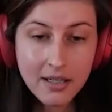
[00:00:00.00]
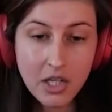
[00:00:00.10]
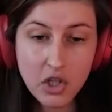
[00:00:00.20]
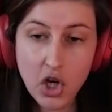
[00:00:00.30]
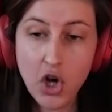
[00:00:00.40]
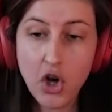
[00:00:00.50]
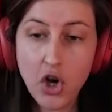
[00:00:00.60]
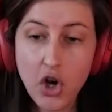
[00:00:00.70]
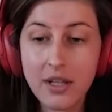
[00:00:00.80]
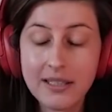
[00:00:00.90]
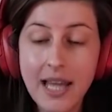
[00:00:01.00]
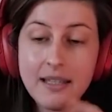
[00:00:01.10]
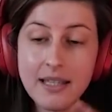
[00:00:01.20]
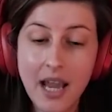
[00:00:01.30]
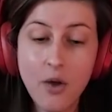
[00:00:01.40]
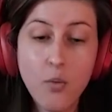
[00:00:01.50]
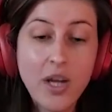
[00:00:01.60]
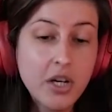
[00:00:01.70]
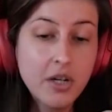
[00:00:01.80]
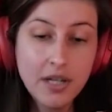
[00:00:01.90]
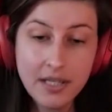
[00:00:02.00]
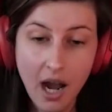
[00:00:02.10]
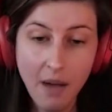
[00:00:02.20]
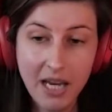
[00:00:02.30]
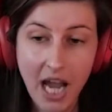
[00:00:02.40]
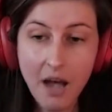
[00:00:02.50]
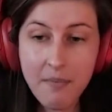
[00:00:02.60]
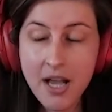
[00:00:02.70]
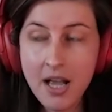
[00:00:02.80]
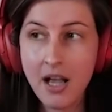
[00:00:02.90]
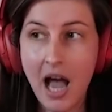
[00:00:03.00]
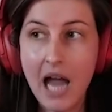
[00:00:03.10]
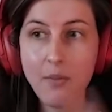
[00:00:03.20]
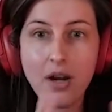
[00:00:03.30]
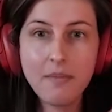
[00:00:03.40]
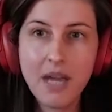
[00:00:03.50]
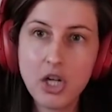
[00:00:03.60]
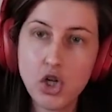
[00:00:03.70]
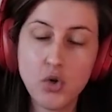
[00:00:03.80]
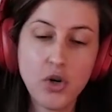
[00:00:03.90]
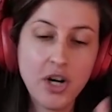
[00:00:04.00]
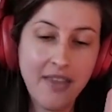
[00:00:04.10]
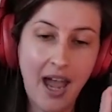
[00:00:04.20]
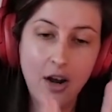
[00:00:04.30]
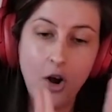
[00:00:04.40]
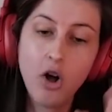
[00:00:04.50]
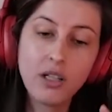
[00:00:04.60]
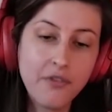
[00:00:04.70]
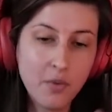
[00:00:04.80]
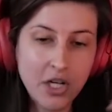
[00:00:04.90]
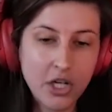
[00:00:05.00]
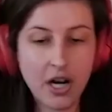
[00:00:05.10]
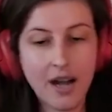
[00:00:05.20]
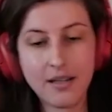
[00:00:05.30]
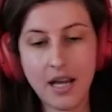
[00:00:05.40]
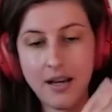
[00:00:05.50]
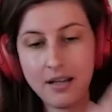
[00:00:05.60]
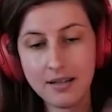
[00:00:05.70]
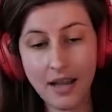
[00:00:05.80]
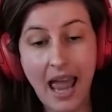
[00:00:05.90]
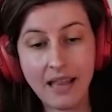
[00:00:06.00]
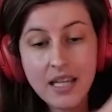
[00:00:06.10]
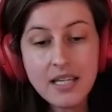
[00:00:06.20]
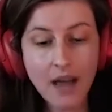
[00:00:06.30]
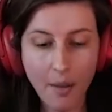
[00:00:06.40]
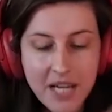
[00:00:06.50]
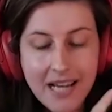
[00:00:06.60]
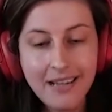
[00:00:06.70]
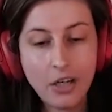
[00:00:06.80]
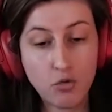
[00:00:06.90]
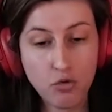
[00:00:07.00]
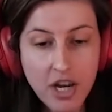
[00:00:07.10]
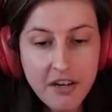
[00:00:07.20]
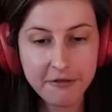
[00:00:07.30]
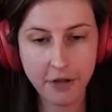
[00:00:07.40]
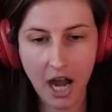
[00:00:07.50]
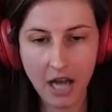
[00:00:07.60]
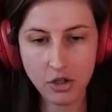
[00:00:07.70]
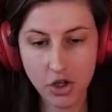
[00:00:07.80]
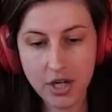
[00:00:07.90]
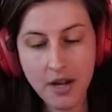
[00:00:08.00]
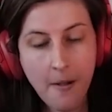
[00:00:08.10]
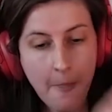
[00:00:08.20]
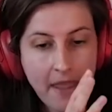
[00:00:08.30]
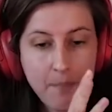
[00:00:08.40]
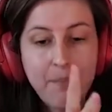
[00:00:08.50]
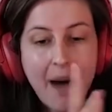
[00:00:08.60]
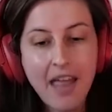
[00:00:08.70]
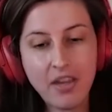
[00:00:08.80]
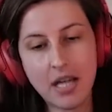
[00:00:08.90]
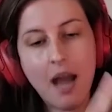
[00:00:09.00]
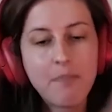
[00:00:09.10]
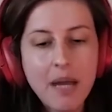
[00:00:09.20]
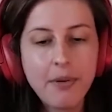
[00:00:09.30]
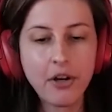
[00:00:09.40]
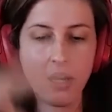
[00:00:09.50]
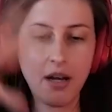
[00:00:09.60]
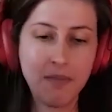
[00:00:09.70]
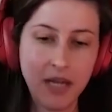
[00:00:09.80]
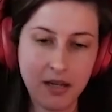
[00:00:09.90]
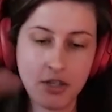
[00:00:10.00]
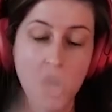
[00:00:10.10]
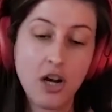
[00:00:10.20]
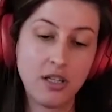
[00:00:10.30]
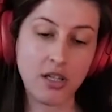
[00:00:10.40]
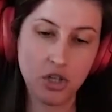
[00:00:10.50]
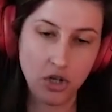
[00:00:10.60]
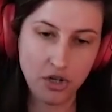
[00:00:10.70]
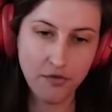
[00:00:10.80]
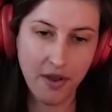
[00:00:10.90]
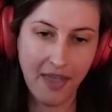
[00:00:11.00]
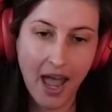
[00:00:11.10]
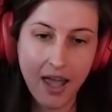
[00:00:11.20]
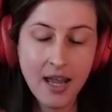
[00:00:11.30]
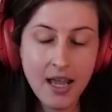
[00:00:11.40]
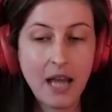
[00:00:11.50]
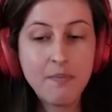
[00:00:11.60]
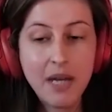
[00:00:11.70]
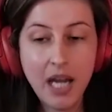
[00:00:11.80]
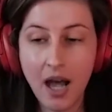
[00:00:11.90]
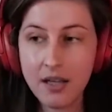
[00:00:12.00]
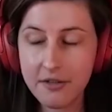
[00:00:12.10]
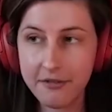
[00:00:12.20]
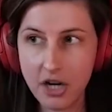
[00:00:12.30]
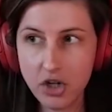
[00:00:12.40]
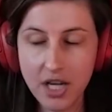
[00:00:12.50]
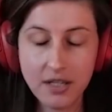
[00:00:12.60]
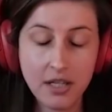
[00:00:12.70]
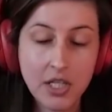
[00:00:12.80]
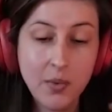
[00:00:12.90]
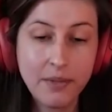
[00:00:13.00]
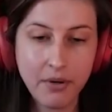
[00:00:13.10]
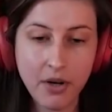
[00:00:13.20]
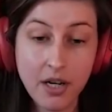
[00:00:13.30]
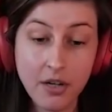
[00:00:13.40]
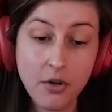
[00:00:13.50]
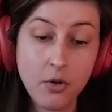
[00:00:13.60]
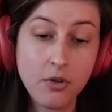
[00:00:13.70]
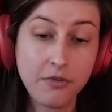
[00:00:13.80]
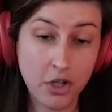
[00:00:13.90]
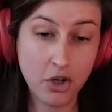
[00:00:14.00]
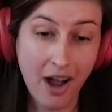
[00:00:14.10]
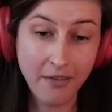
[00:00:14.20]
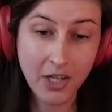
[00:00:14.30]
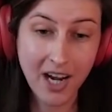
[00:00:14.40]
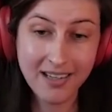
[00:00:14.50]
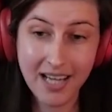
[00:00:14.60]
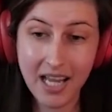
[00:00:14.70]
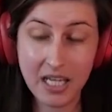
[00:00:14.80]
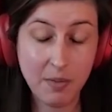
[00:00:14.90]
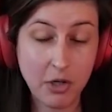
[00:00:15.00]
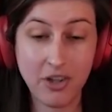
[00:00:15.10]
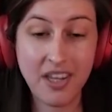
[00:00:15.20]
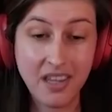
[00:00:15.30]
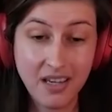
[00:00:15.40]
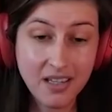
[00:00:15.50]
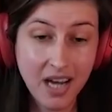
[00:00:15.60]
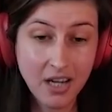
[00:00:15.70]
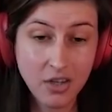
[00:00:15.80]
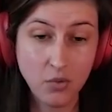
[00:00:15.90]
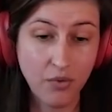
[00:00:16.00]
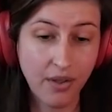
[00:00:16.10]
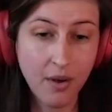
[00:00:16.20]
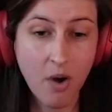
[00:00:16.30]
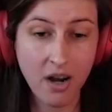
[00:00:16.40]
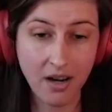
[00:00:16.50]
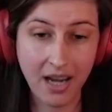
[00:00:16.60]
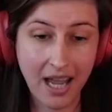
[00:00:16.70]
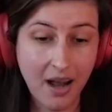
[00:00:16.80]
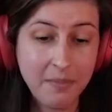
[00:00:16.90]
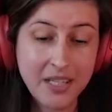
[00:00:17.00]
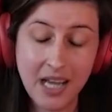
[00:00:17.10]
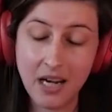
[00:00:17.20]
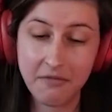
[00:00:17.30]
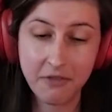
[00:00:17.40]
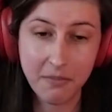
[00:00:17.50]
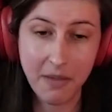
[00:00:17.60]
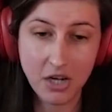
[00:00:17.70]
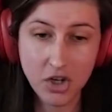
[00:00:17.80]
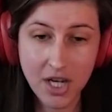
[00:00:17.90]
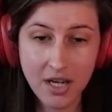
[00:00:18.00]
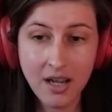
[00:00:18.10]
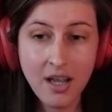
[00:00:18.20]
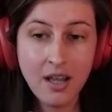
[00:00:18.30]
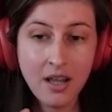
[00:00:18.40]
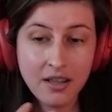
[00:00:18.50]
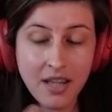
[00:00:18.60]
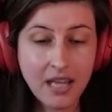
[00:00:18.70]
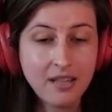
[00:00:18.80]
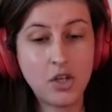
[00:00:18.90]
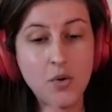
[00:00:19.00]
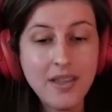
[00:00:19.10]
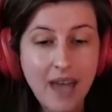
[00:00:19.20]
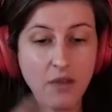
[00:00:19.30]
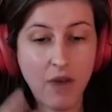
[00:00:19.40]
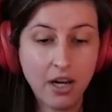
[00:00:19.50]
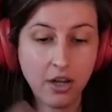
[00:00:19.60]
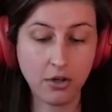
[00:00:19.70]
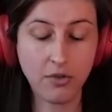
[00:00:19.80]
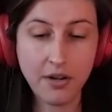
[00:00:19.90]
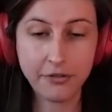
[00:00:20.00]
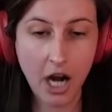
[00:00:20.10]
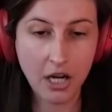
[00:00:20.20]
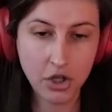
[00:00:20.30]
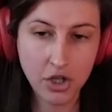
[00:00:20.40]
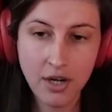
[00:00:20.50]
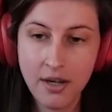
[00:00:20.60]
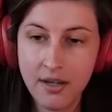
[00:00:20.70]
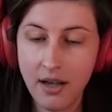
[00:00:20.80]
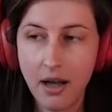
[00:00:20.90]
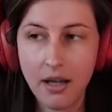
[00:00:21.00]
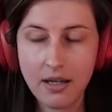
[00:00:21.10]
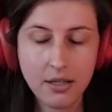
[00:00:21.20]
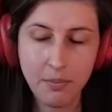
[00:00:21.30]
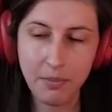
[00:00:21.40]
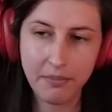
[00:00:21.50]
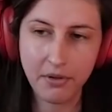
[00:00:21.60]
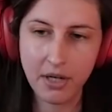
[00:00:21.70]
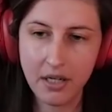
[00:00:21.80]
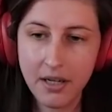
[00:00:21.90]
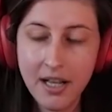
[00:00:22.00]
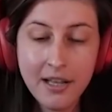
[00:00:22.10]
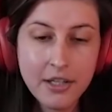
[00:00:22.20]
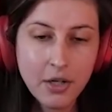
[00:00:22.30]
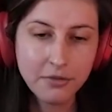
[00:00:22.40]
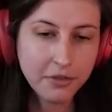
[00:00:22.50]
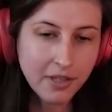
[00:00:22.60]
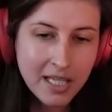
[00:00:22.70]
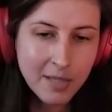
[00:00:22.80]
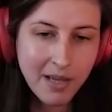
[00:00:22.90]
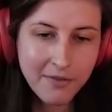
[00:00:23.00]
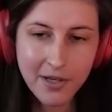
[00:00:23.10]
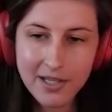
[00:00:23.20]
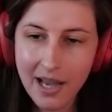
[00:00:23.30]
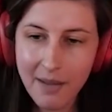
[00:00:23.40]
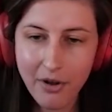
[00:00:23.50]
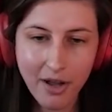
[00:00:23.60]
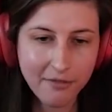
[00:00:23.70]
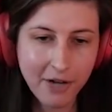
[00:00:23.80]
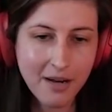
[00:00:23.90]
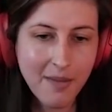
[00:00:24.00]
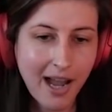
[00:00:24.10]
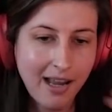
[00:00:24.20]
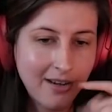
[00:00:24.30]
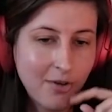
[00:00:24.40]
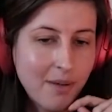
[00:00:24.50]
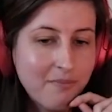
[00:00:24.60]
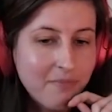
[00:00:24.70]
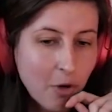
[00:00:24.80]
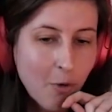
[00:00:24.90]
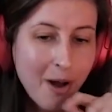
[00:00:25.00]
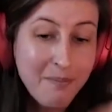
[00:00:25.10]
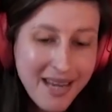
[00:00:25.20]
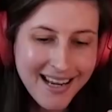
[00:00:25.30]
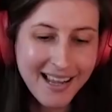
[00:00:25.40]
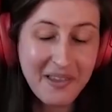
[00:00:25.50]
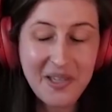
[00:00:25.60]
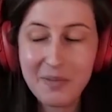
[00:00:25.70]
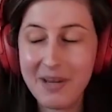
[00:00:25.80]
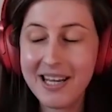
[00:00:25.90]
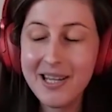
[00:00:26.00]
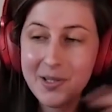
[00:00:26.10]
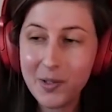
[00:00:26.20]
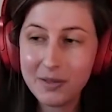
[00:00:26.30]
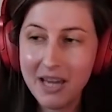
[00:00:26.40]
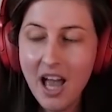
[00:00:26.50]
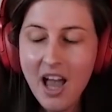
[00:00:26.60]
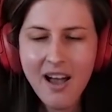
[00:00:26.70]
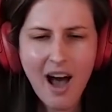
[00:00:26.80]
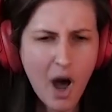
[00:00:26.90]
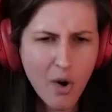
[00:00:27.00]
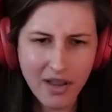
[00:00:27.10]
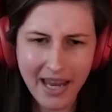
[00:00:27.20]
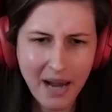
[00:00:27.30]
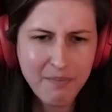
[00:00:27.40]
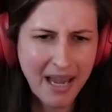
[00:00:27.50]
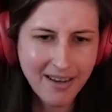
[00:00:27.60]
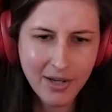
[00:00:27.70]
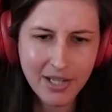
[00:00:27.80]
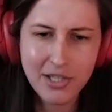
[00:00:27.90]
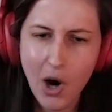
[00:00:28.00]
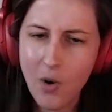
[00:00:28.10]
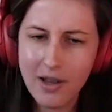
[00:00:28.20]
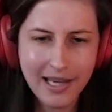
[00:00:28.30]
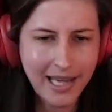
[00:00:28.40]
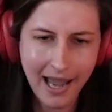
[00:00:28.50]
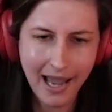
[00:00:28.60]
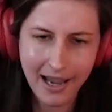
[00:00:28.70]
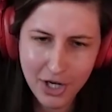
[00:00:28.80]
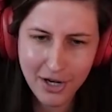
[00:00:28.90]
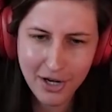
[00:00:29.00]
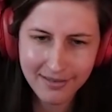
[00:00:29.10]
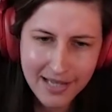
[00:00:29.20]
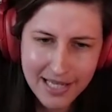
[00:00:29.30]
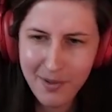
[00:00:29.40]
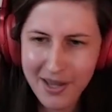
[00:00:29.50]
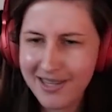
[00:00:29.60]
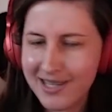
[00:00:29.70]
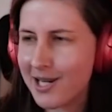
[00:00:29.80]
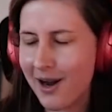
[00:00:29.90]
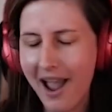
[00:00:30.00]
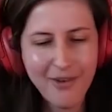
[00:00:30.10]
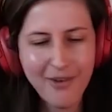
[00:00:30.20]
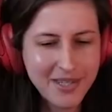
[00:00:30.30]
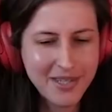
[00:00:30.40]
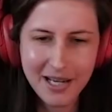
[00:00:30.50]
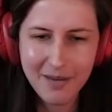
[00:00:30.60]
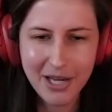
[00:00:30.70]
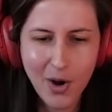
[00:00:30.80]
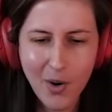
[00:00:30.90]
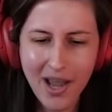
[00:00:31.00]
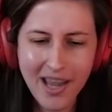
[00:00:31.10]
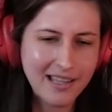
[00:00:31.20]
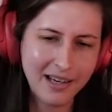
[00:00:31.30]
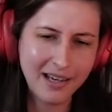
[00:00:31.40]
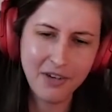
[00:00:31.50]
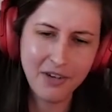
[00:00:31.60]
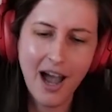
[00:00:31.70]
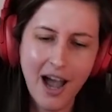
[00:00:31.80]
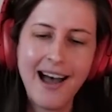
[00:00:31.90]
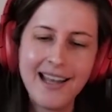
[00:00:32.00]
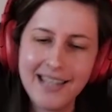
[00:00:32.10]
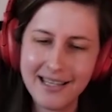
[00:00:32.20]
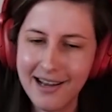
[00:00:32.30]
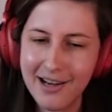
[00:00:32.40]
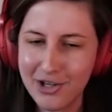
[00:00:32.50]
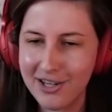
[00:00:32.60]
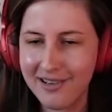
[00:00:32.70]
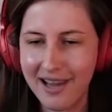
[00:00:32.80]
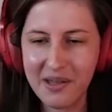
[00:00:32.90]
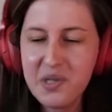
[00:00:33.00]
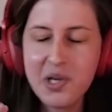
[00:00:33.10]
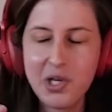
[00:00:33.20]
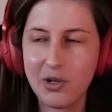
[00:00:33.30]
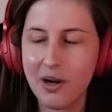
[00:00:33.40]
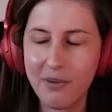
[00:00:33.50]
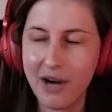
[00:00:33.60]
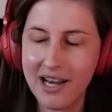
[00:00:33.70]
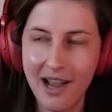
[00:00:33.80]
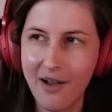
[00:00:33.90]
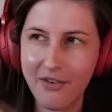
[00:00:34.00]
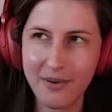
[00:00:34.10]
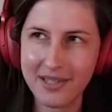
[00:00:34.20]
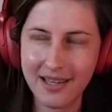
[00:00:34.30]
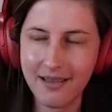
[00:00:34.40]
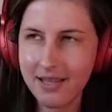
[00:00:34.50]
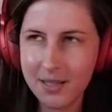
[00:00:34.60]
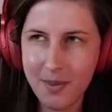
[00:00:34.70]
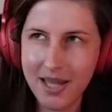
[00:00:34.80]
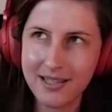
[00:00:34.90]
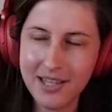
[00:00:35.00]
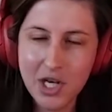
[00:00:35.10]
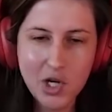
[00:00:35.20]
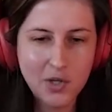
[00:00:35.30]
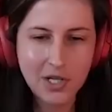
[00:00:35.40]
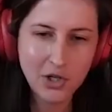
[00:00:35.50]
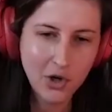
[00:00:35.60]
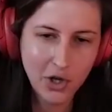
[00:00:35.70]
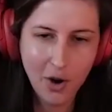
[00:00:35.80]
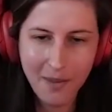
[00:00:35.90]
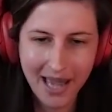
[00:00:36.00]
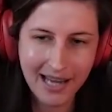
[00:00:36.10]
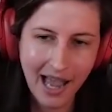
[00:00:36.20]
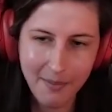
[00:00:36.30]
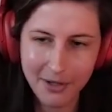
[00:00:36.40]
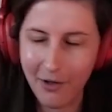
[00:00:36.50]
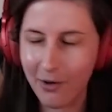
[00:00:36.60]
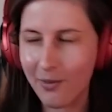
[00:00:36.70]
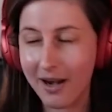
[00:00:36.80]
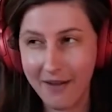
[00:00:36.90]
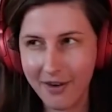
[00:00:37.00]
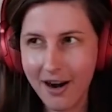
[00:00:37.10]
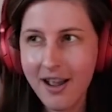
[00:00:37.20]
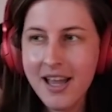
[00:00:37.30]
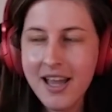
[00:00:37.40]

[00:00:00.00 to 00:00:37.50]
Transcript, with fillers: So let's say winter is coming up. I want to make sure that all of the winter content is at least updated and refreshed by the time people are going to be starting to search for that. And because freshness is so important in Google for travel content, especially these days, you really want to get up to date information, then doing that regular refresh uh, is super important. So for Lisbon, for example, a friend of mine who I'm who I'm meeting in Lisbon, he told me, "Oh, like I bet you can totally cash in on Lisbon this year. Everyone's going to be going. It's like a very hot destination, at least in Europe right now. Everyone's like Lisbon's the new digital nomad capital or whatever."